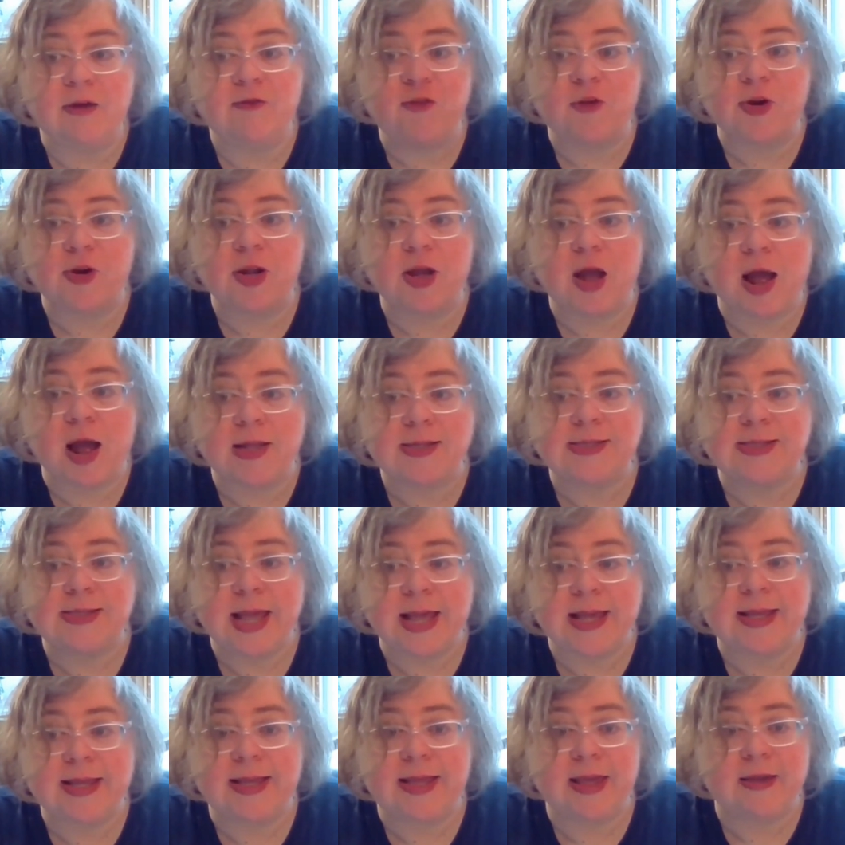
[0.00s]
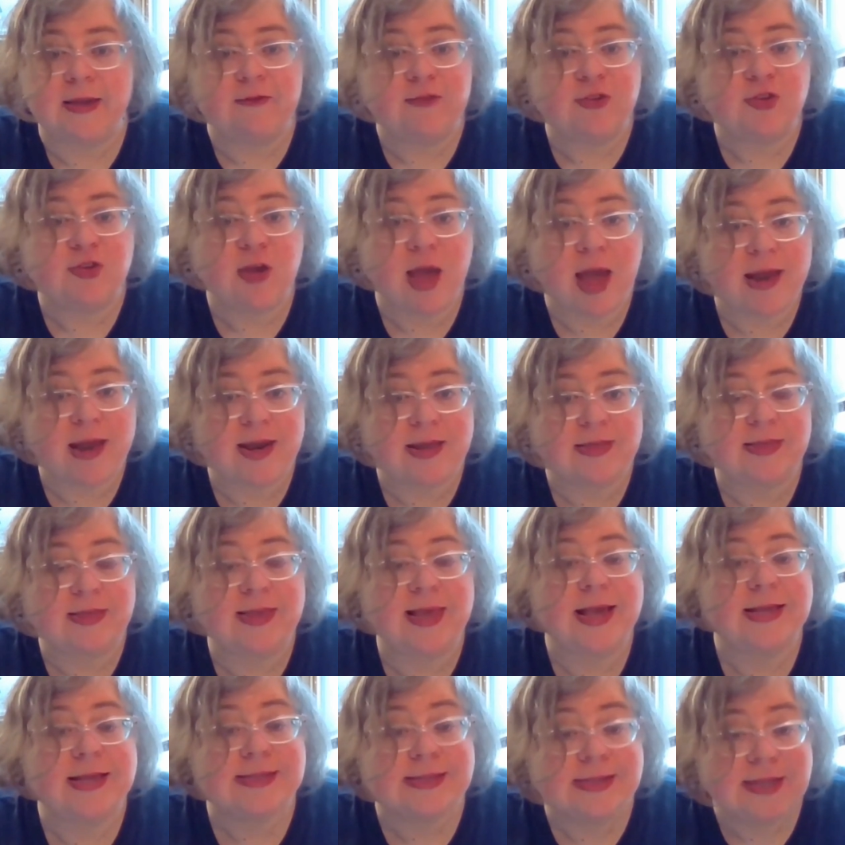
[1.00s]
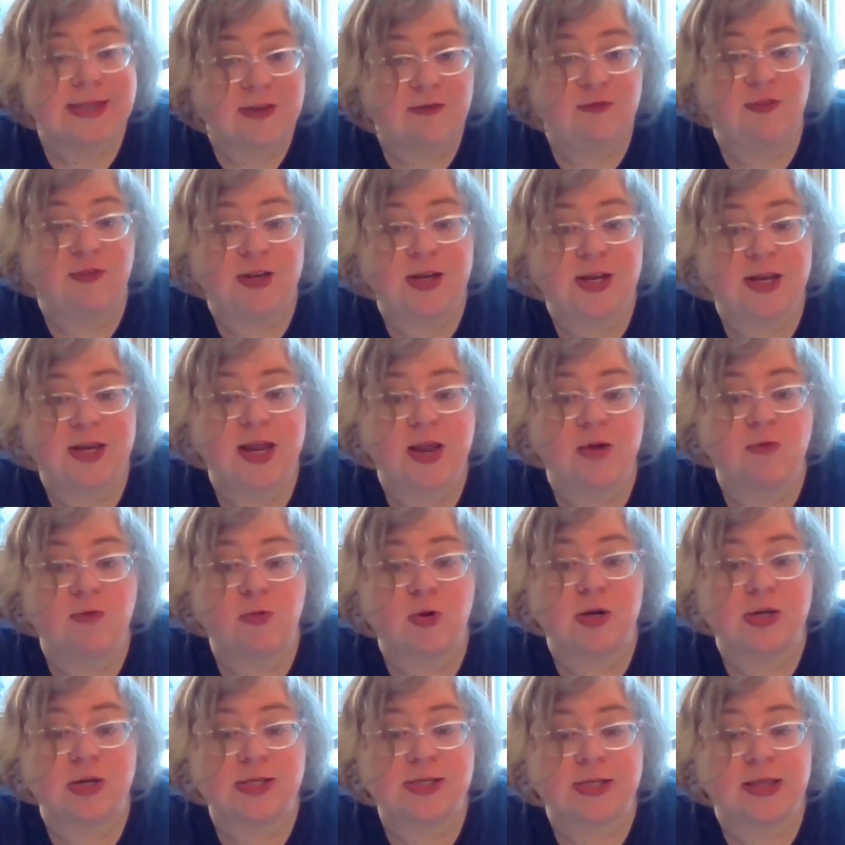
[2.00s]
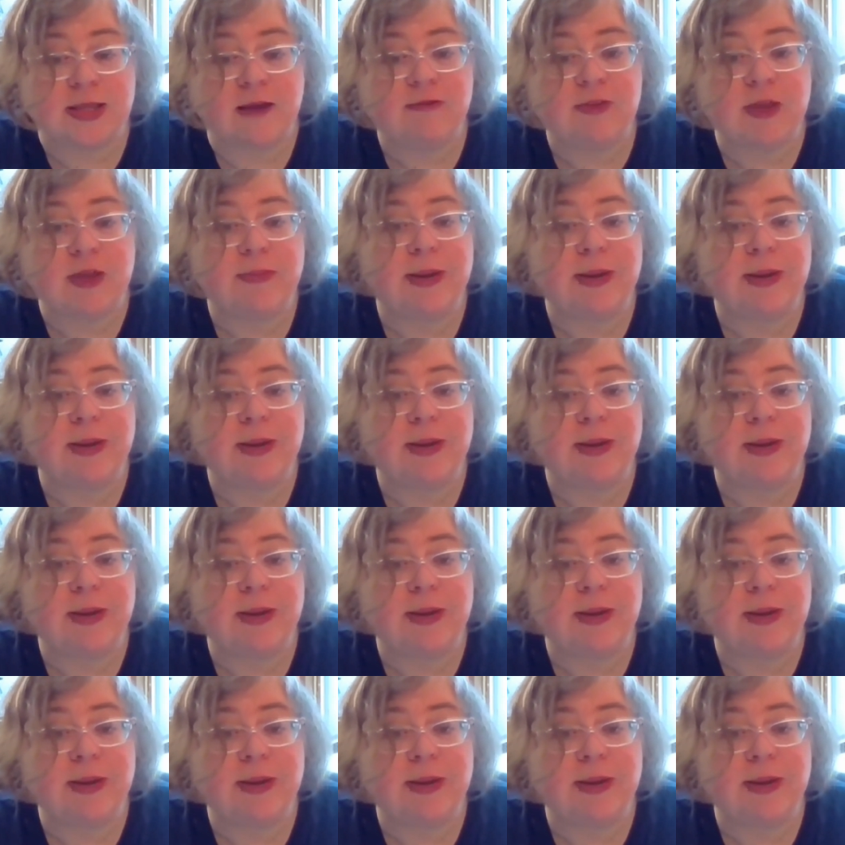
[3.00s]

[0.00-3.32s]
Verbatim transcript: For God's sake, give Tran, yes, the Infinity Award is lovely,